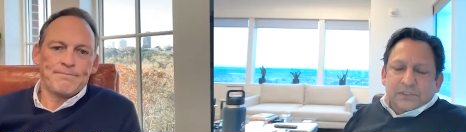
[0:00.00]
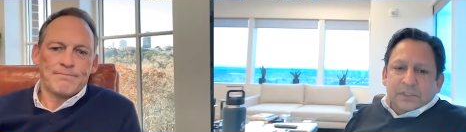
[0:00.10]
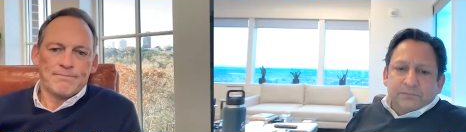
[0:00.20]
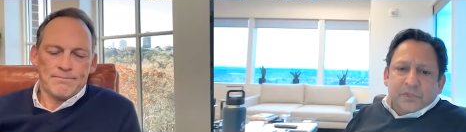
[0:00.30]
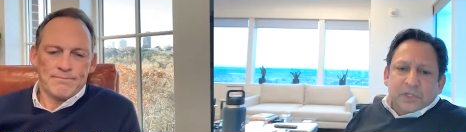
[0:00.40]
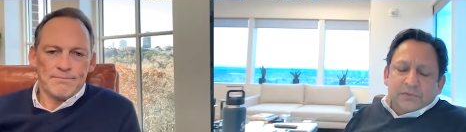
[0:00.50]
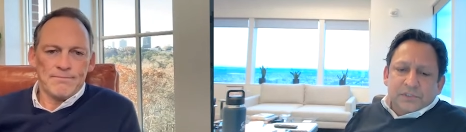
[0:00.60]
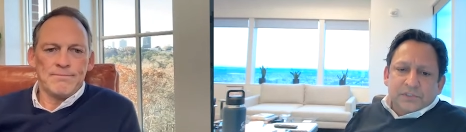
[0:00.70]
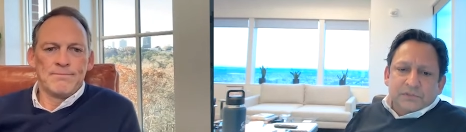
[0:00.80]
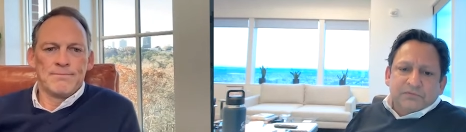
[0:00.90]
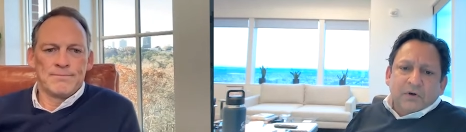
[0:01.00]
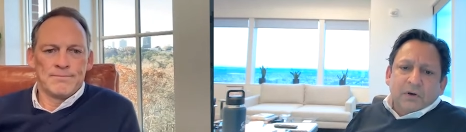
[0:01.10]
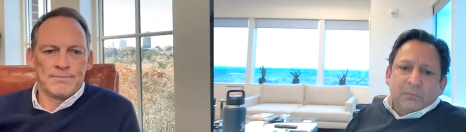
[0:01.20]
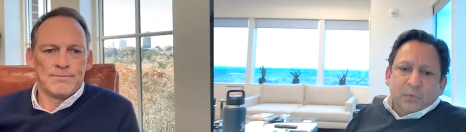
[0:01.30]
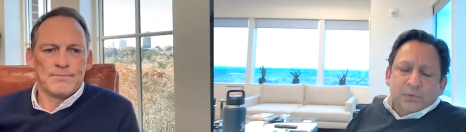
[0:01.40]
Speaker 1: a you know such a
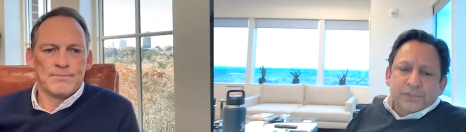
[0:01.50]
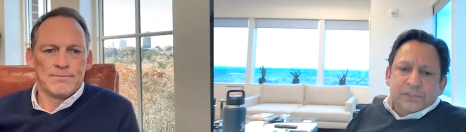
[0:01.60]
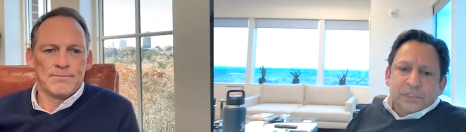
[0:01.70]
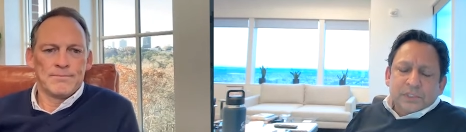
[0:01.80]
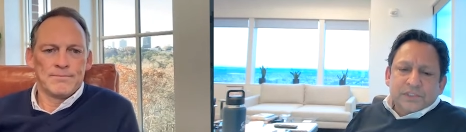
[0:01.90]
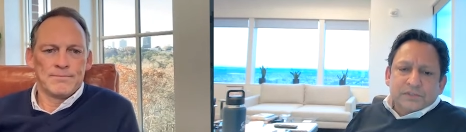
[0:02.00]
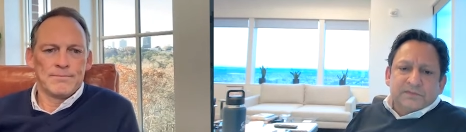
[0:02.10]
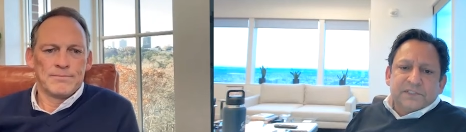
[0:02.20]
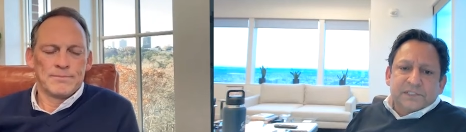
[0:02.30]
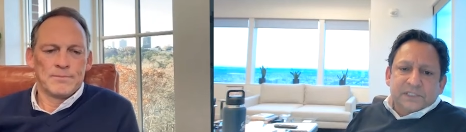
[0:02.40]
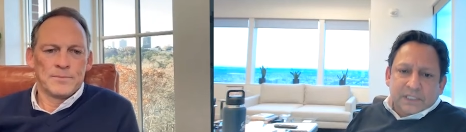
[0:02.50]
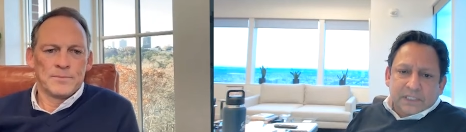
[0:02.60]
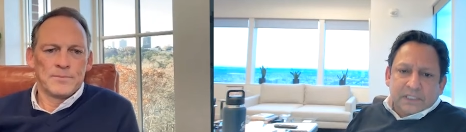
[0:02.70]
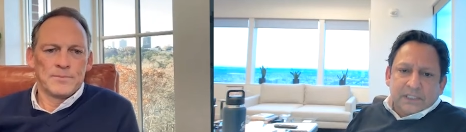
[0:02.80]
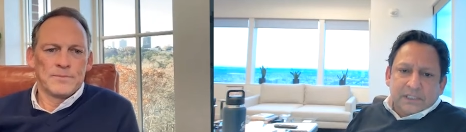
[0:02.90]
far more
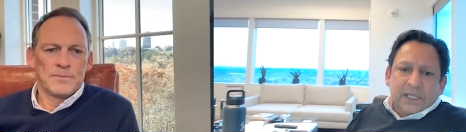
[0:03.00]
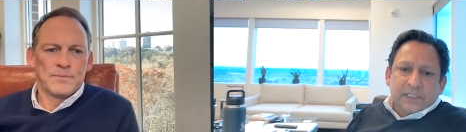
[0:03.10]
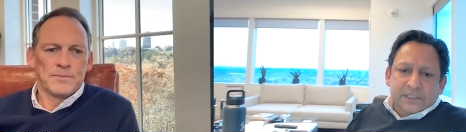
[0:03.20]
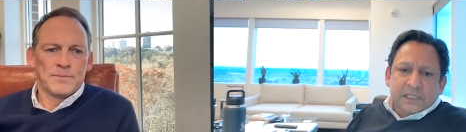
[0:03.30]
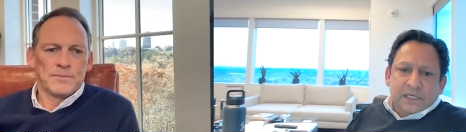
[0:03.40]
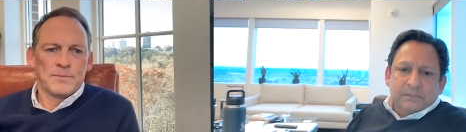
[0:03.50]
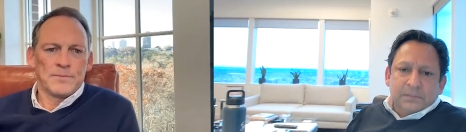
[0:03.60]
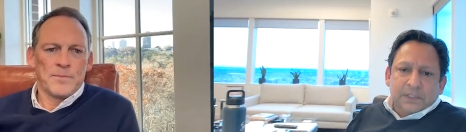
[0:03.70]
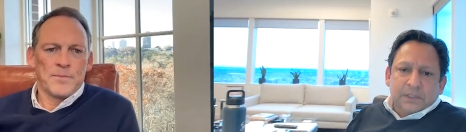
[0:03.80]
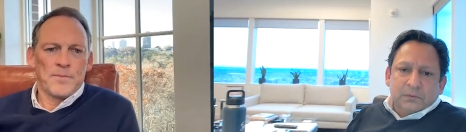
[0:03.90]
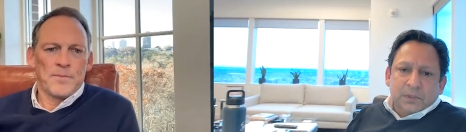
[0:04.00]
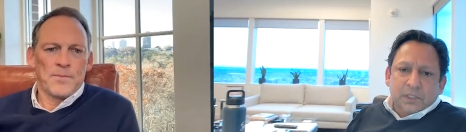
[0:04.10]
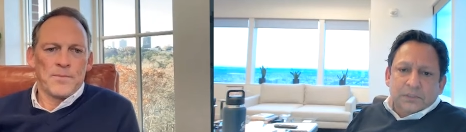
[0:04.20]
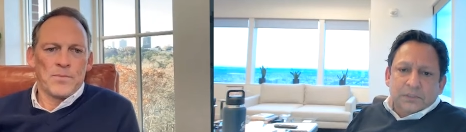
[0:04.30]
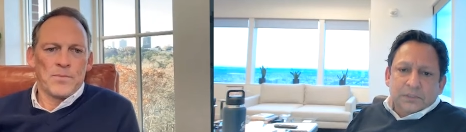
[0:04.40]
sophisticated landscape than it
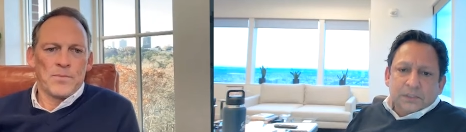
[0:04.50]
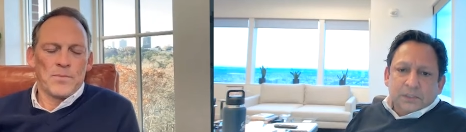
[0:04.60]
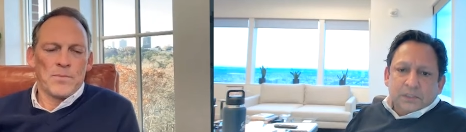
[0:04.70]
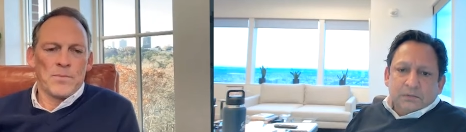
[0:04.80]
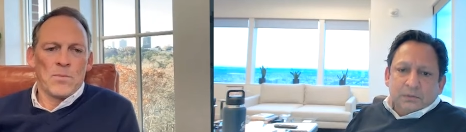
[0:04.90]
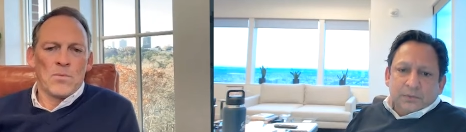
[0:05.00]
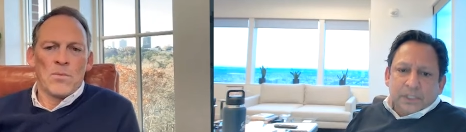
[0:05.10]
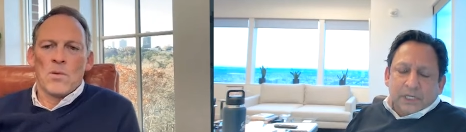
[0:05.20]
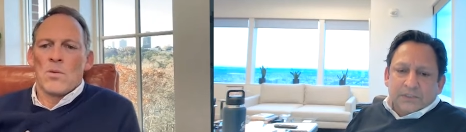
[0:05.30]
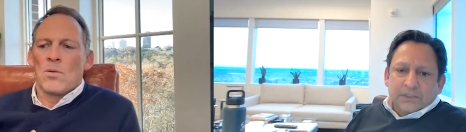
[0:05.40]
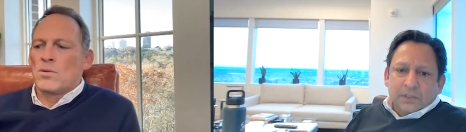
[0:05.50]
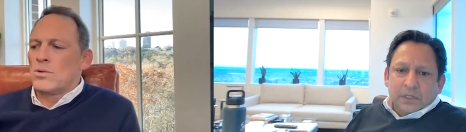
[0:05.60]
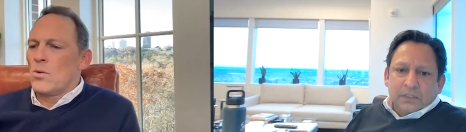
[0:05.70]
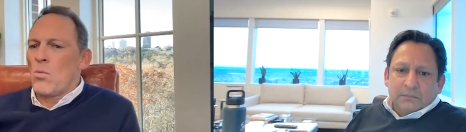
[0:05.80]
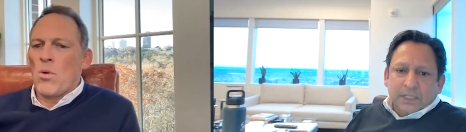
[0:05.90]
was when we got
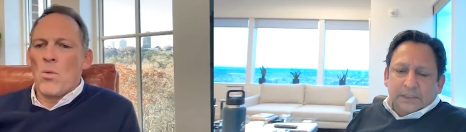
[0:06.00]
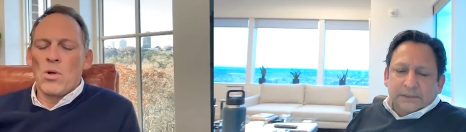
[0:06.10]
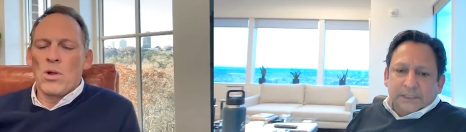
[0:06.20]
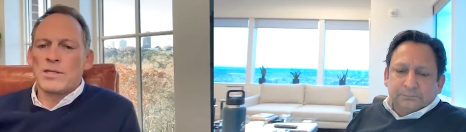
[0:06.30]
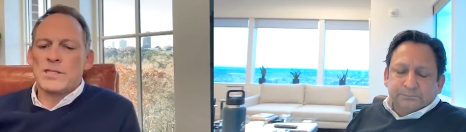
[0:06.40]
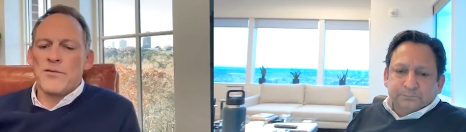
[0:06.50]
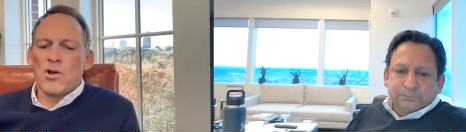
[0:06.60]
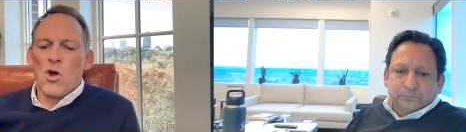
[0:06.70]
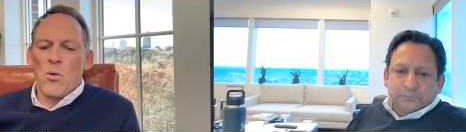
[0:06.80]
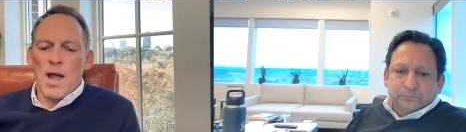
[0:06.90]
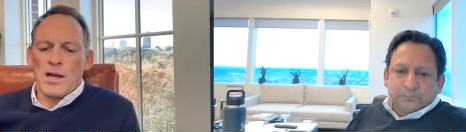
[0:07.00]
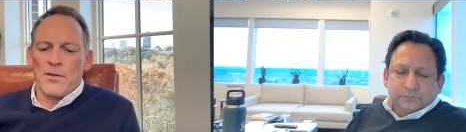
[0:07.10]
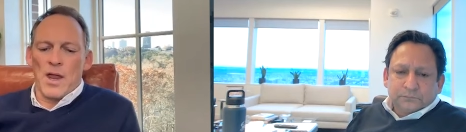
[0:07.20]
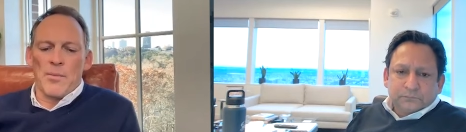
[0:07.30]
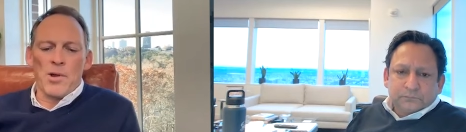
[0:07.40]
started.
Speaker 2: Well, then. let's even go back
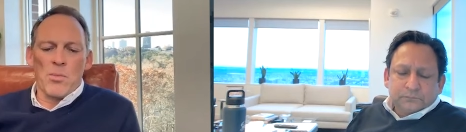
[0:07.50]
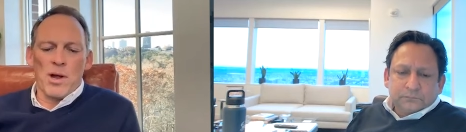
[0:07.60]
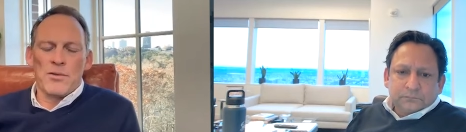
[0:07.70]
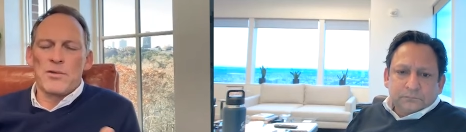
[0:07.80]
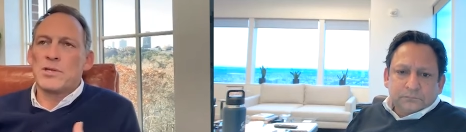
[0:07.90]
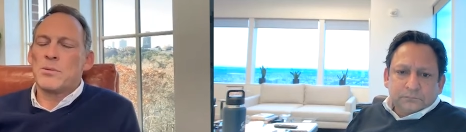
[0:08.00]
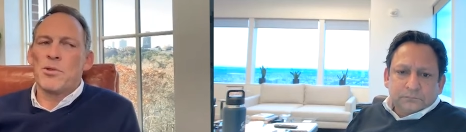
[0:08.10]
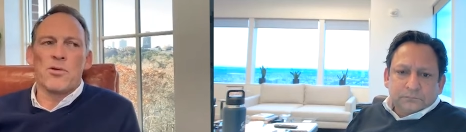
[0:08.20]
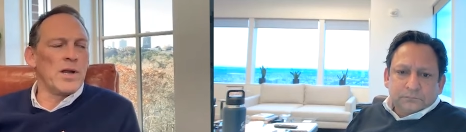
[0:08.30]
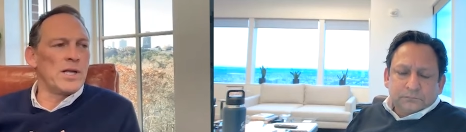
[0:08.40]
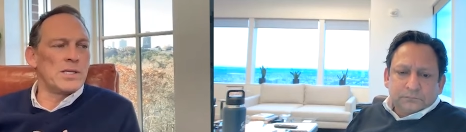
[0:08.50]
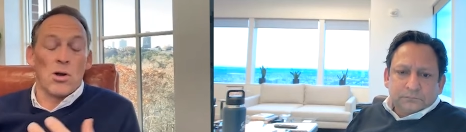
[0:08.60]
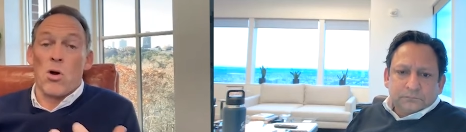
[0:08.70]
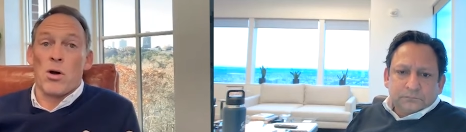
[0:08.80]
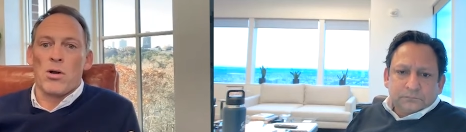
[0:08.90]
to that. I mean, go back to the, some of the REITs
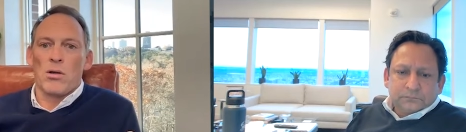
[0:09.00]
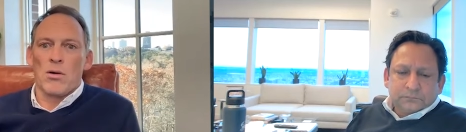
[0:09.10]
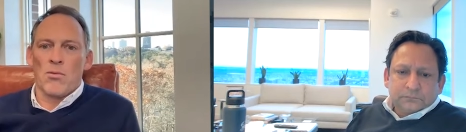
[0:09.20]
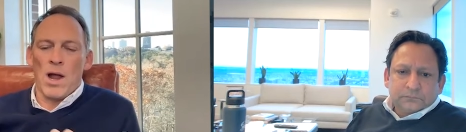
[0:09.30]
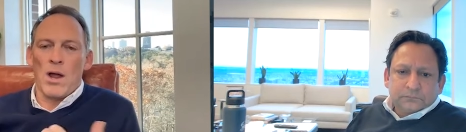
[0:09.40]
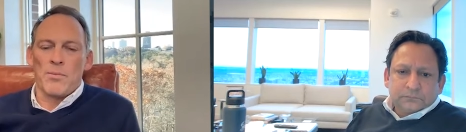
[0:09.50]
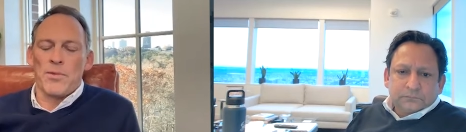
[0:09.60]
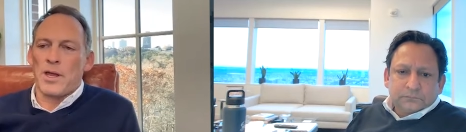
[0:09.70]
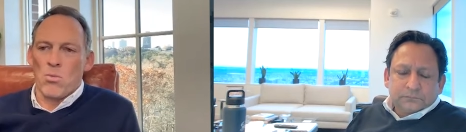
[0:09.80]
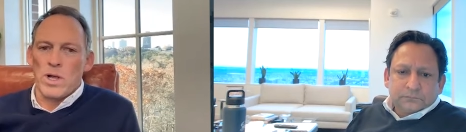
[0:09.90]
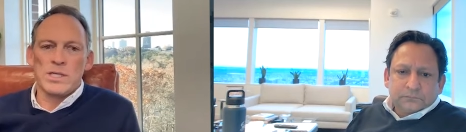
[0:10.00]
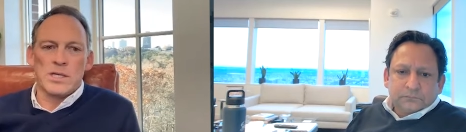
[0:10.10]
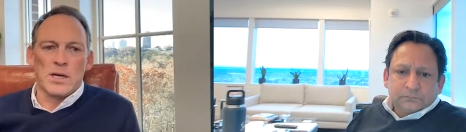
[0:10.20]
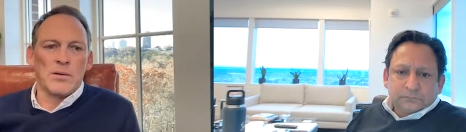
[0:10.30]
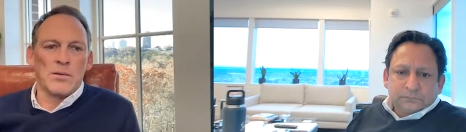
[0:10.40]
that aren't around. I'm thinking
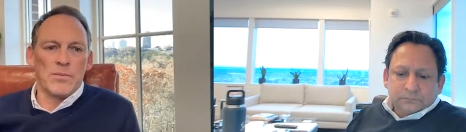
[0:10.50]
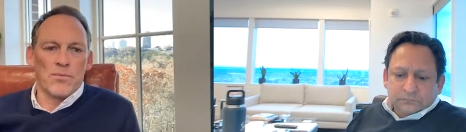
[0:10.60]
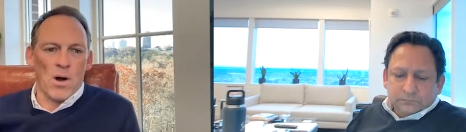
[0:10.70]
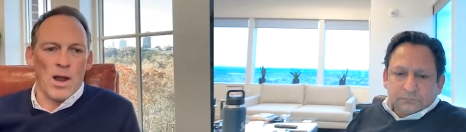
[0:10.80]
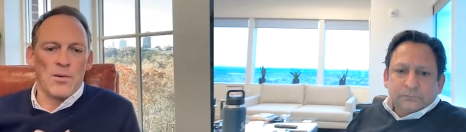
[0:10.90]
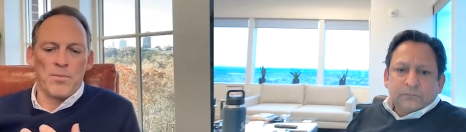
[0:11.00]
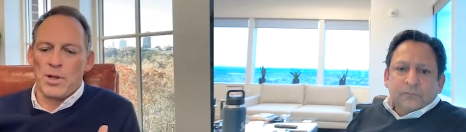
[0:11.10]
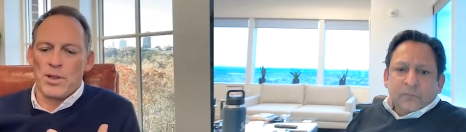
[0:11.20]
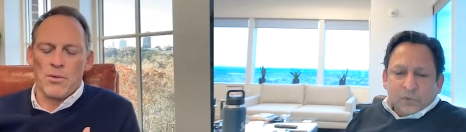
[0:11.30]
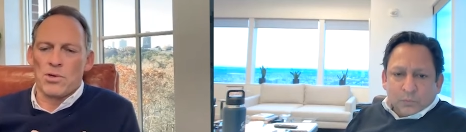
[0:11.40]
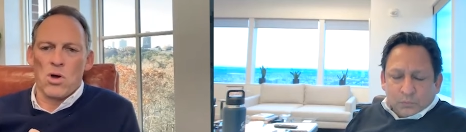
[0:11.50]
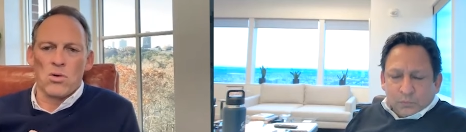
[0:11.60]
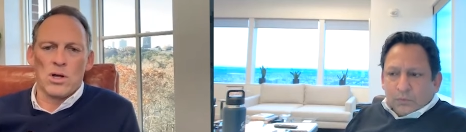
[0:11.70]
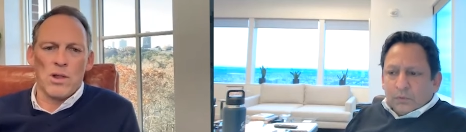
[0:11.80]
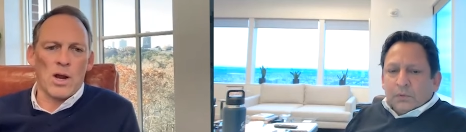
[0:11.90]
Winston, right? But there was hotel